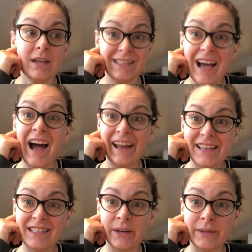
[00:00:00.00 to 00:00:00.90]
is the
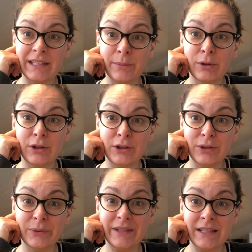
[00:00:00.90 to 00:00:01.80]
highest I was able to
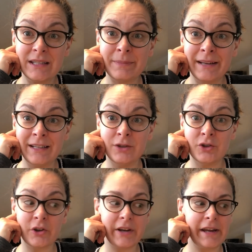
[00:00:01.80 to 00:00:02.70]
do since my
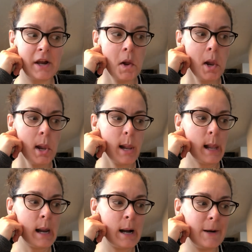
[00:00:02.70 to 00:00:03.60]
injury.
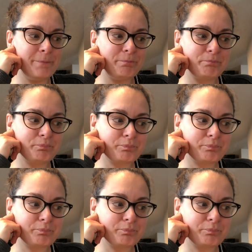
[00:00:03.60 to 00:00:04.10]
And